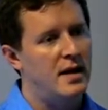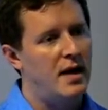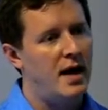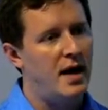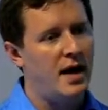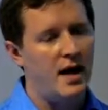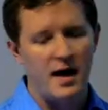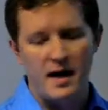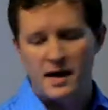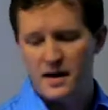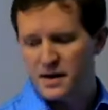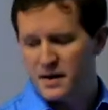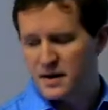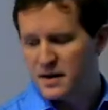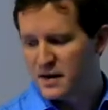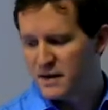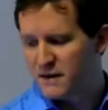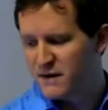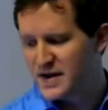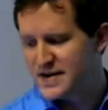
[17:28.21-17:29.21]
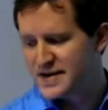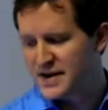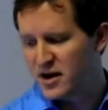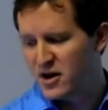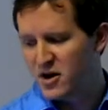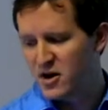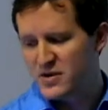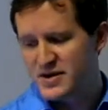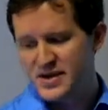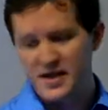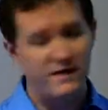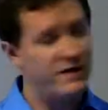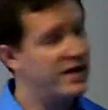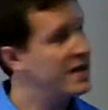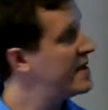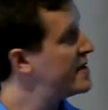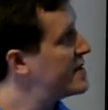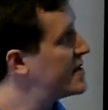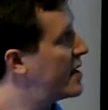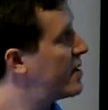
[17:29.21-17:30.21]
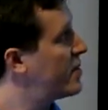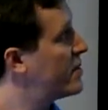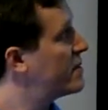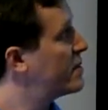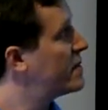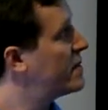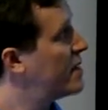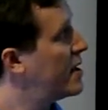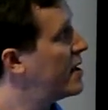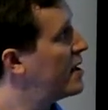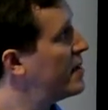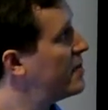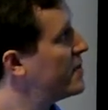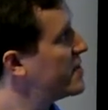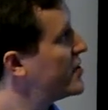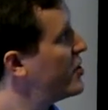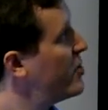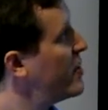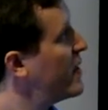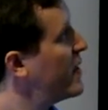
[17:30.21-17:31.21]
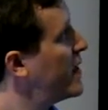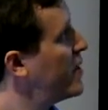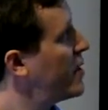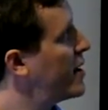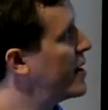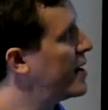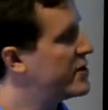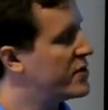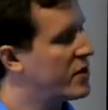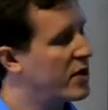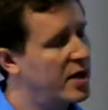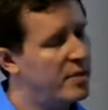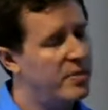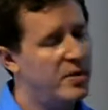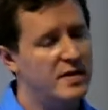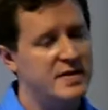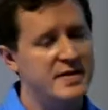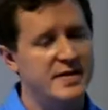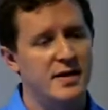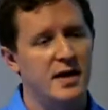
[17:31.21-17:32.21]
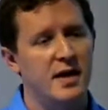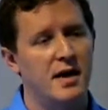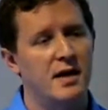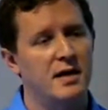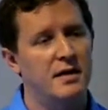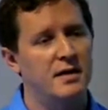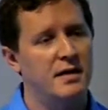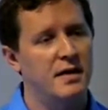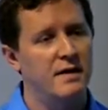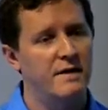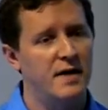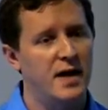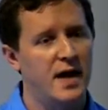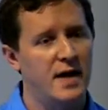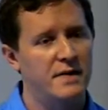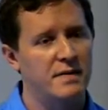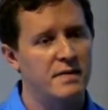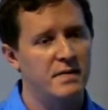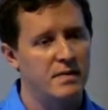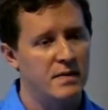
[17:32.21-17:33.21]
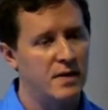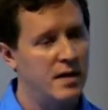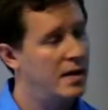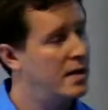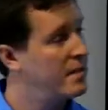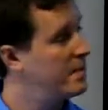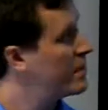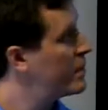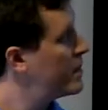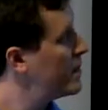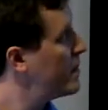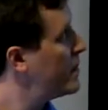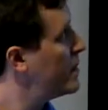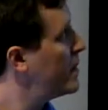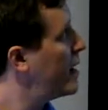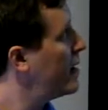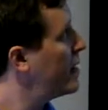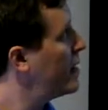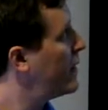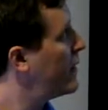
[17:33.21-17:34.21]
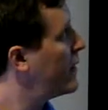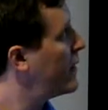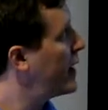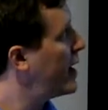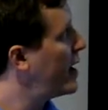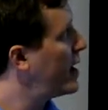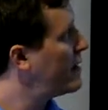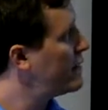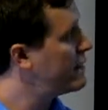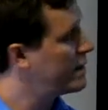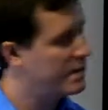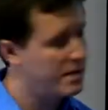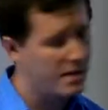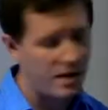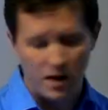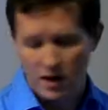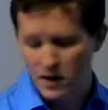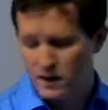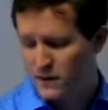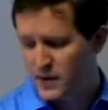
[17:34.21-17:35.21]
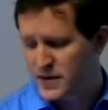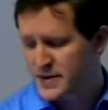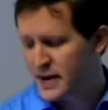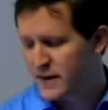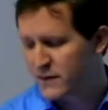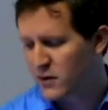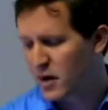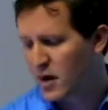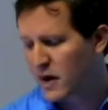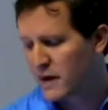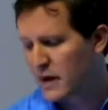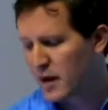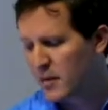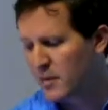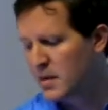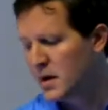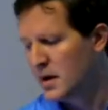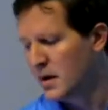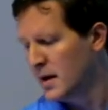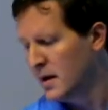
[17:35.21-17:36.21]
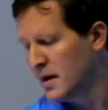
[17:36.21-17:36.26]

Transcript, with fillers: Uh, Vizio TVs, I don't um, i so you mainly run Android, but uh, if not, I know that they have other free software on them.